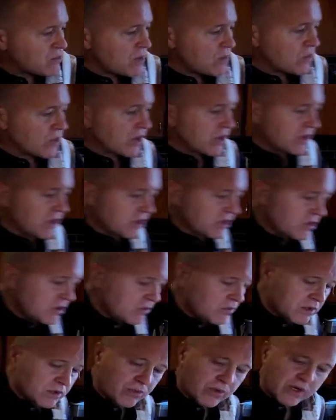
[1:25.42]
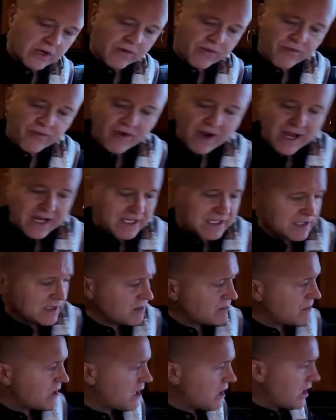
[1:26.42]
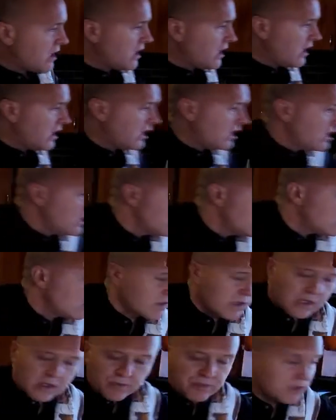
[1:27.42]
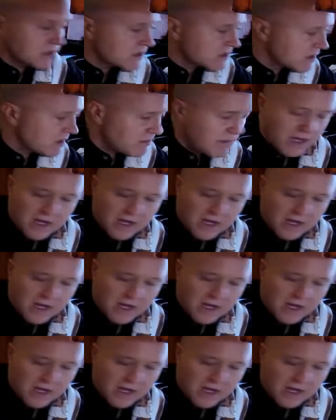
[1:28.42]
What we're going to do is we're going to fry some, we're going to put some